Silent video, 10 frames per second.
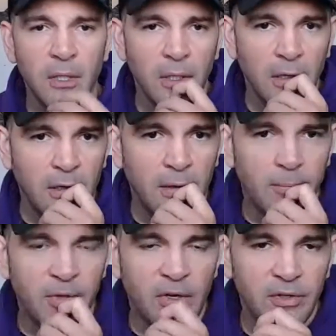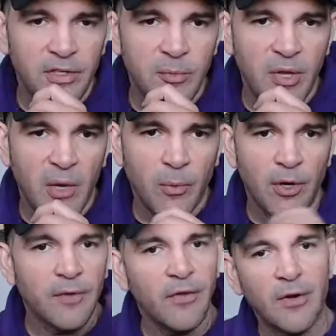that I'll need to be at
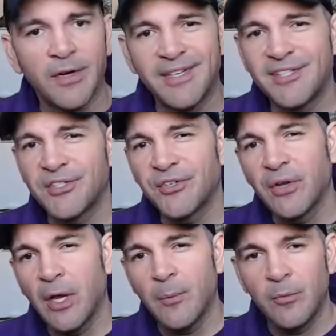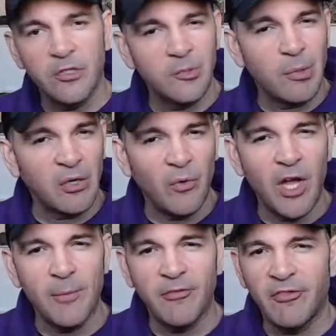work that are on Eastern time, which is part of
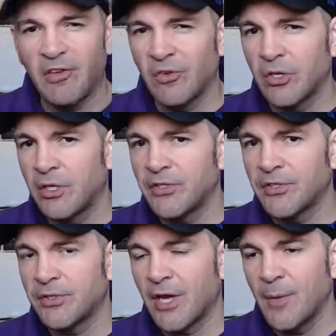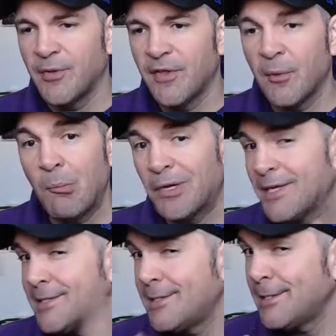why I'm favoring Eastern time in there. But I
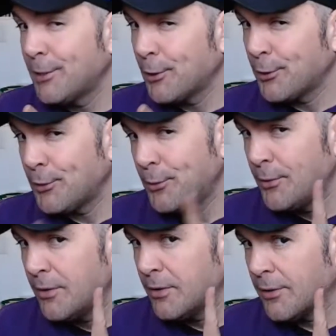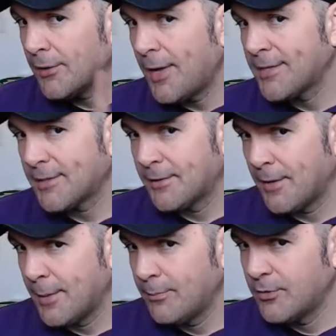did include Alaska
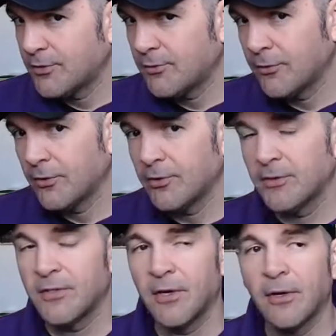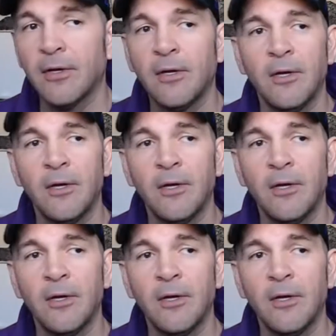time just for Sarah.